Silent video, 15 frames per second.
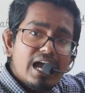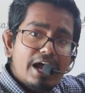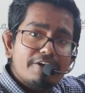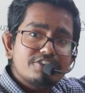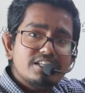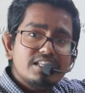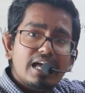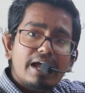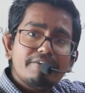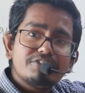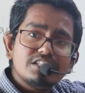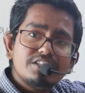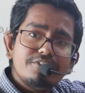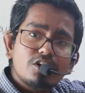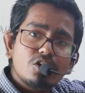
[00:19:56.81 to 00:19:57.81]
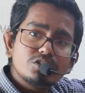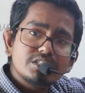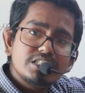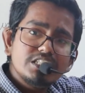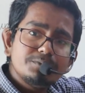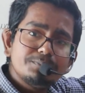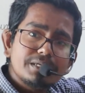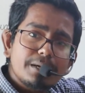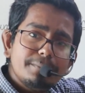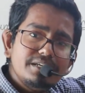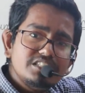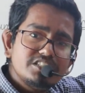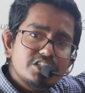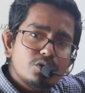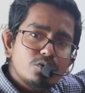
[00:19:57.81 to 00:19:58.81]
after the velocity is
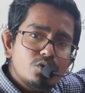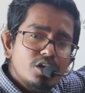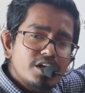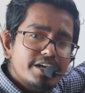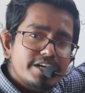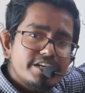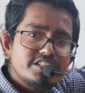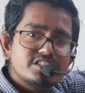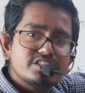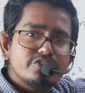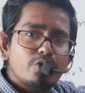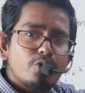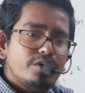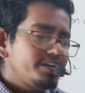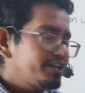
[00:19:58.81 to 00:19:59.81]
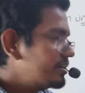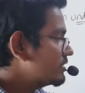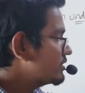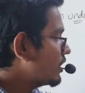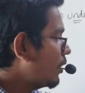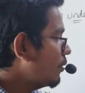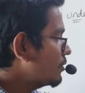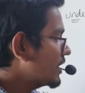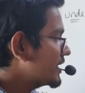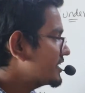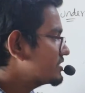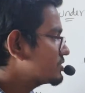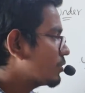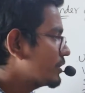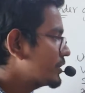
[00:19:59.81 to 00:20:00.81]
becoming 0, it is going down and
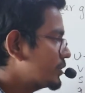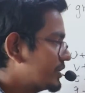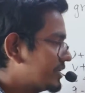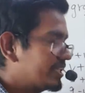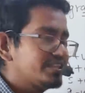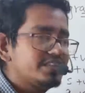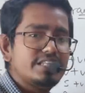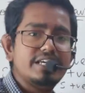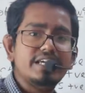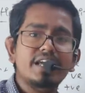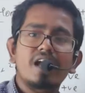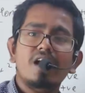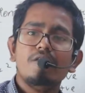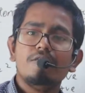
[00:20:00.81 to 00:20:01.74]
is going to hit the